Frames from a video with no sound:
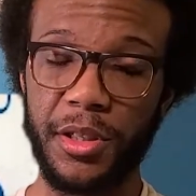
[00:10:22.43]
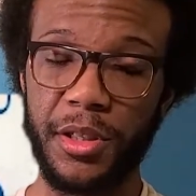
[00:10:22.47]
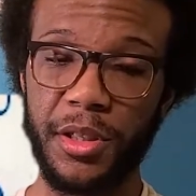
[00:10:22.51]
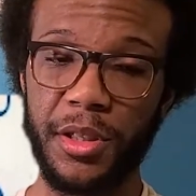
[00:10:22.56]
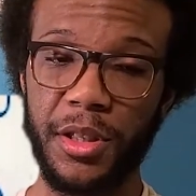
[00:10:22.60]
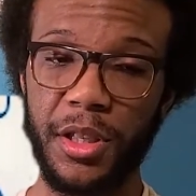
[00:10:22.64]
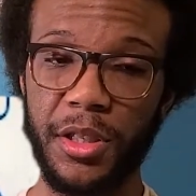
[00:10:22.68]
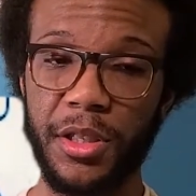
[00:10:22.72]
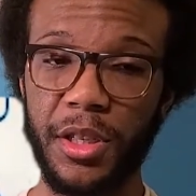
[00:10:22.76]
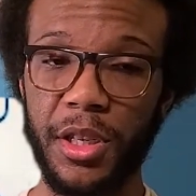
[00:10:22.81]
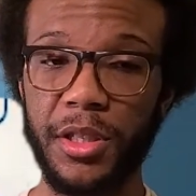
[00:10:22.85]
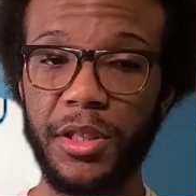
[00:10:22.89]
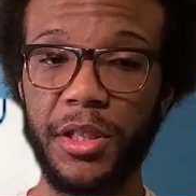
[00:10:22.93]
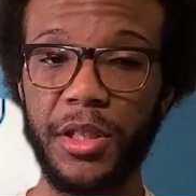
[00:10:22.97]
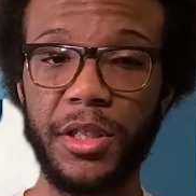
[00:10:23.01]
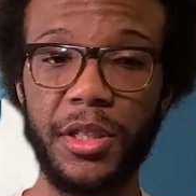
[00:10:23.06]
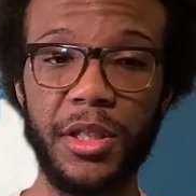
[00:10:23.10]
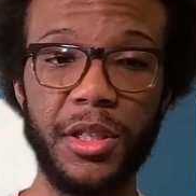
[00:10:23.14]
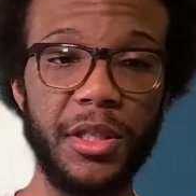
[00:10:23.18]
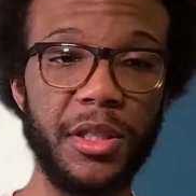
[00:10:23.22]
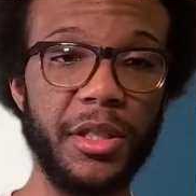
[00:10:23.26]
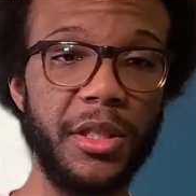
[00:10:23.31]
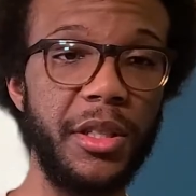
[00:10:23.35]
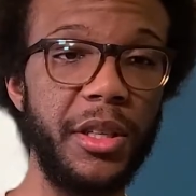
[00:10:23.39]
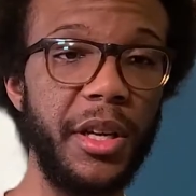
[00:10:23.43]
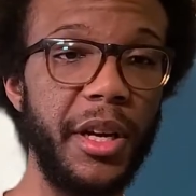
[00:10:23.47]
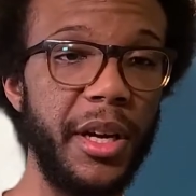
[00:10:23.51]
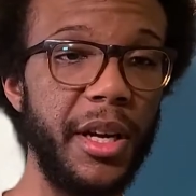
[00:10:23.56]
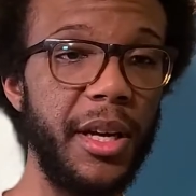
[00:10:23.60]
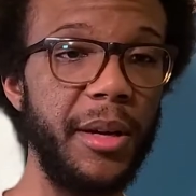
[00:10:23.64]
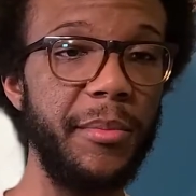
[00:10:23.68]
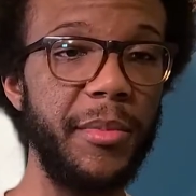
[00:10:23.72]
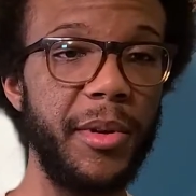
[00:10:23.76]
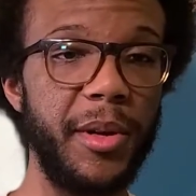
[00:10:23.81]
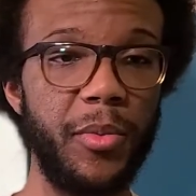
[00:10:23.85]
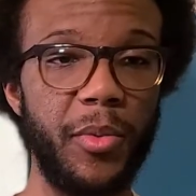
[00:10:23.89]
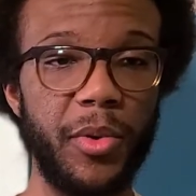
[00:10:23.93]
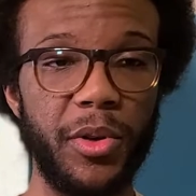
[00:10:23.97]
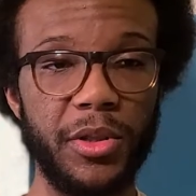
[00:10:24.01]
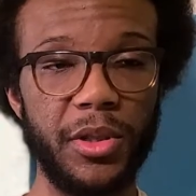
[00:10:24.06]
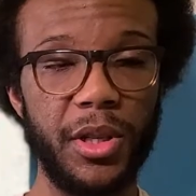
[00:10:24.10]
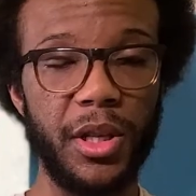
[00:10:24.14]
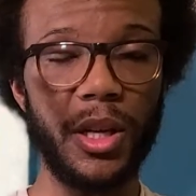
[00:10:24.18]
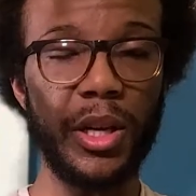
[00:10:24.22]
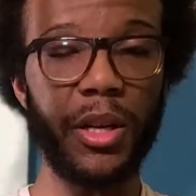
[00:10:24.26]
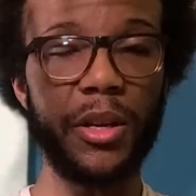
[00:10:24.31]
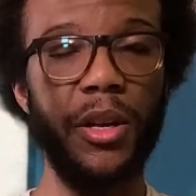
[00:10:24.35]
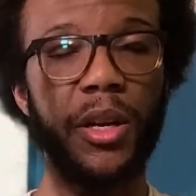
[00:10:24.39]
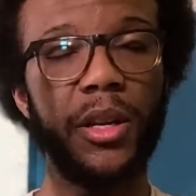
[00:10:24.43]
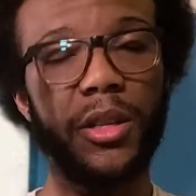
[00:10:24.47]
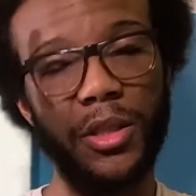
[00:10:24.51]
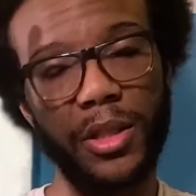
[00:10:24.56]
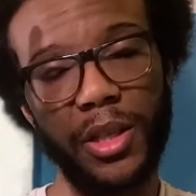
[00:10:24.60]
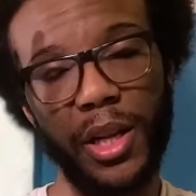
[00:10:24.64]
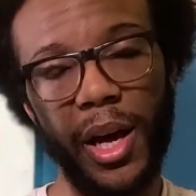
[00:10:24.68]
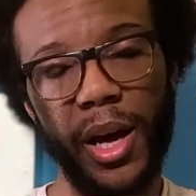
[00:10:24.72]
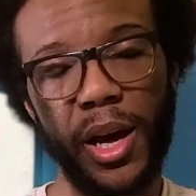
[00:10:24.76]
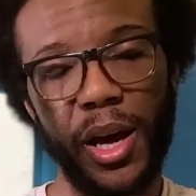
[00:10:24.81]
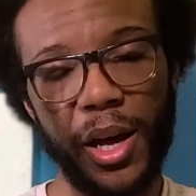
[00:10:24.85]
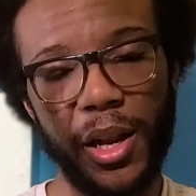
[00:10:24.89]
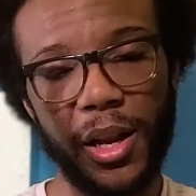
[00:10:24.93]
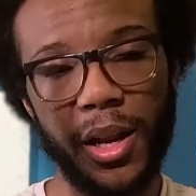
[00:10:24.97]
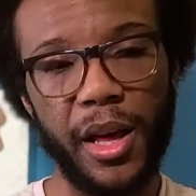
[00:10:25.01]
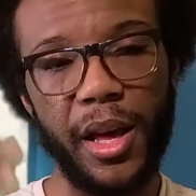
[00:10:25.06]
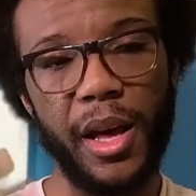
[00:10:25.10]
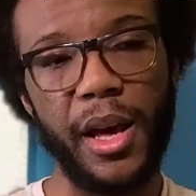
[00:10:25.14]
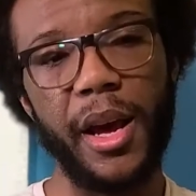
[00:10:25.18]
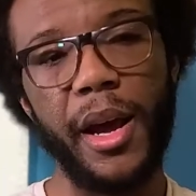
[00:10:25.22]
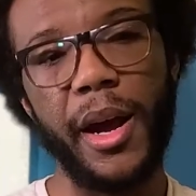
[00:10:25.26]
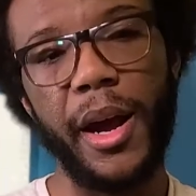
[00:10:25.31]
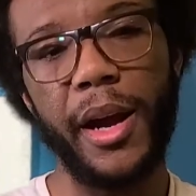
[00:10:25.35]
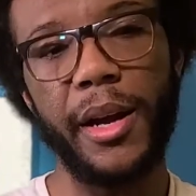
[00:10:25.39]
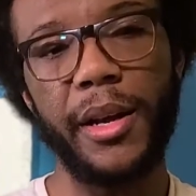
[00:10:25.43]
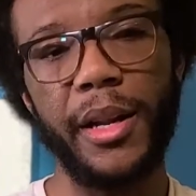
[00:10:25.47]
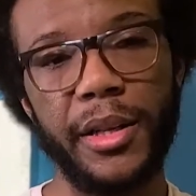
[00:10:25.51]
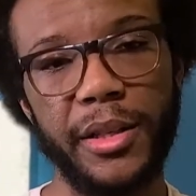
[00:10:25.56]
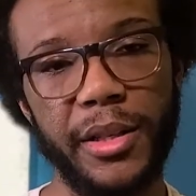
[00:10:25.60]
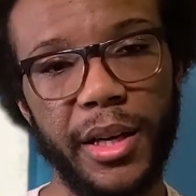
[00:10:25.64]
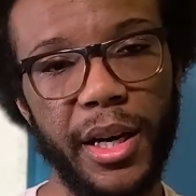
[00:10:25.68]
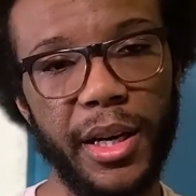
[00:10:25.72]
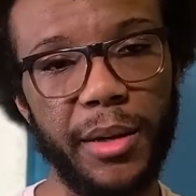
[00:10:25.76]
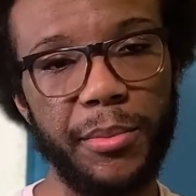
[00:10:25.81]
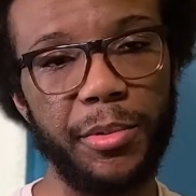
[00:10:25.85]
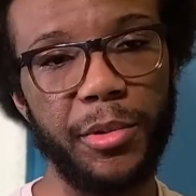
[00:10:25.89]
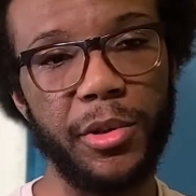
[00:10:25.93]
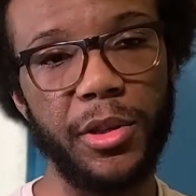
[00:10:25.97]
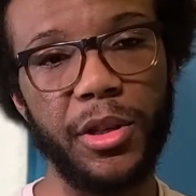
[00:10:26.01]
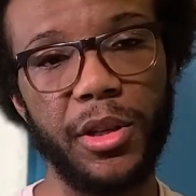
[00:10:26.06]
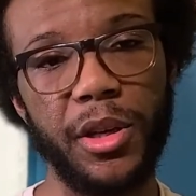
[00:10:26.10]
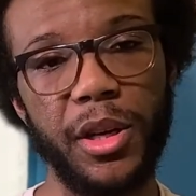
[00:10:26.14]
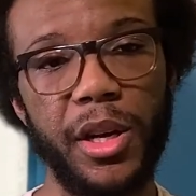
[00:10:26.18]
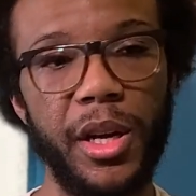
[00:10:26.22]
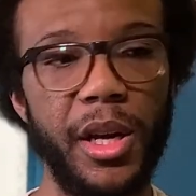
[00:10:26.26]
The dunce is his name. He wears like a dunce hat and a diaper,